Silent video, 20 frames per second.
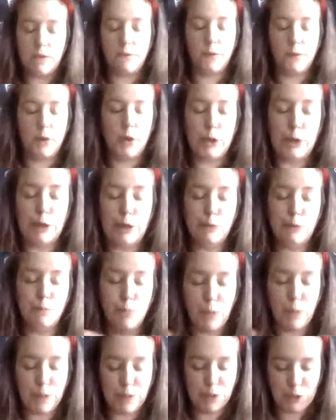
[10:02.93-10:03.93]
for a good
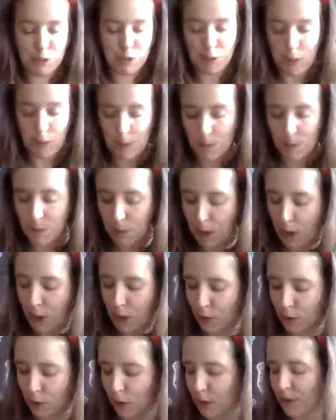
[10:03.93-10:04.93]
bridge stone,
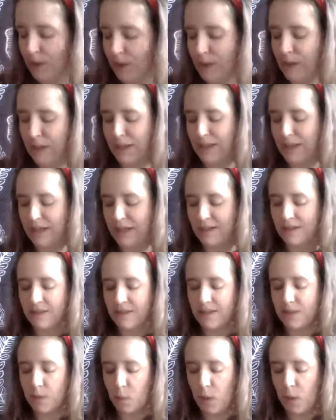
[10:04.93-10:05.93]
carnelian
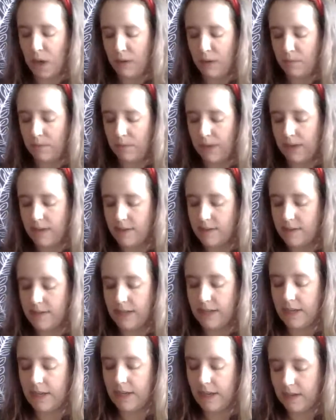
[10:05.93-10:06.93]
is the one
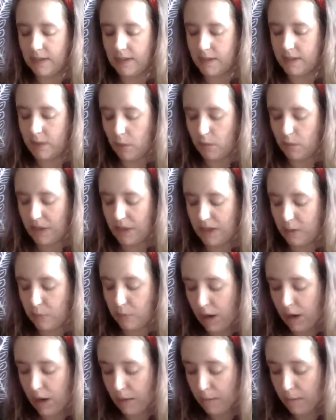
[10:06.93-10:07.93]
because it has so many
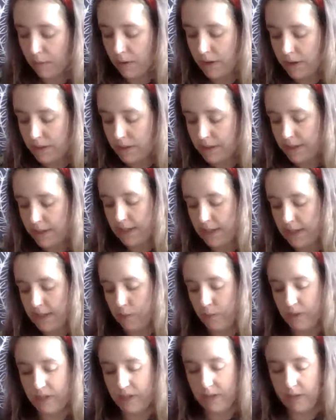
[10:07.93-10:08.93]
properties, it's
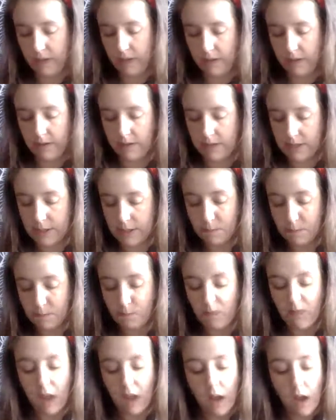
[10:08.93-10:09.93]
ridiculous.
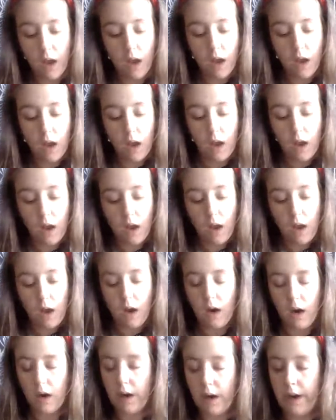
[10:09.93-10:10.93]

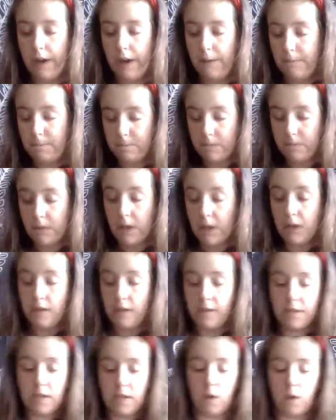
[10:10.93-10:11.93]
All right,
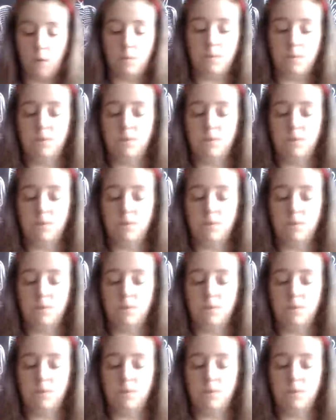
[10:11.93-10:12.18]
so